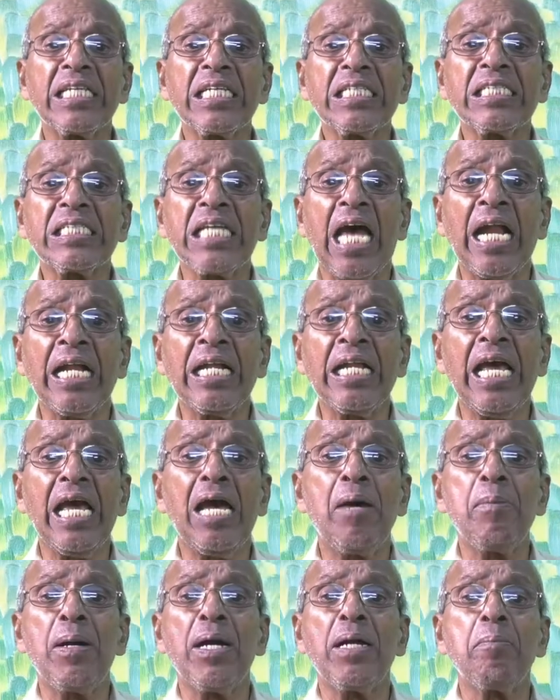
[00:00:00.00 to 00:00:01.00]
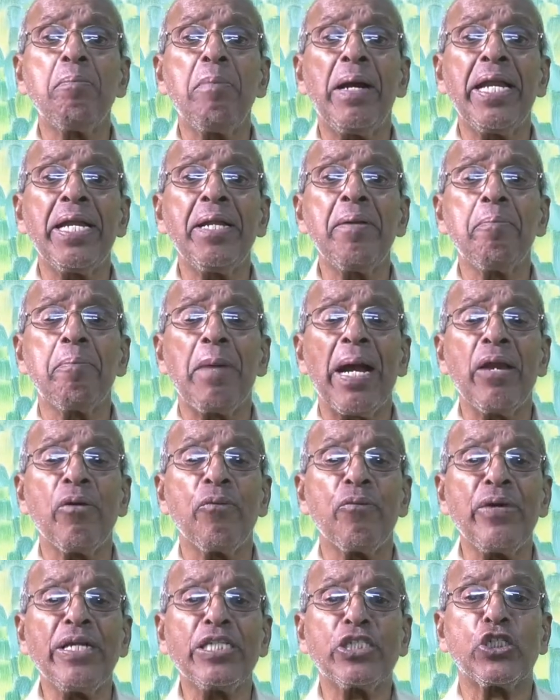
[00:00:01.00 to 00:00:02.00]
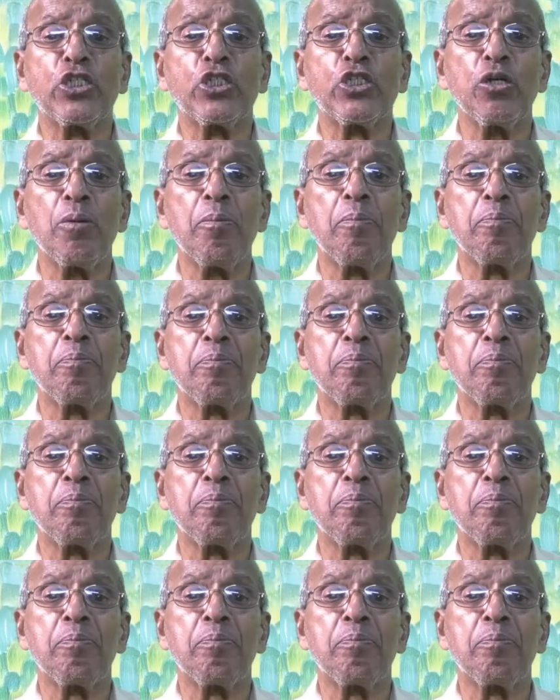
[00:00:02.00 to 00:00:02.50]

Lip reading: the sun among men by which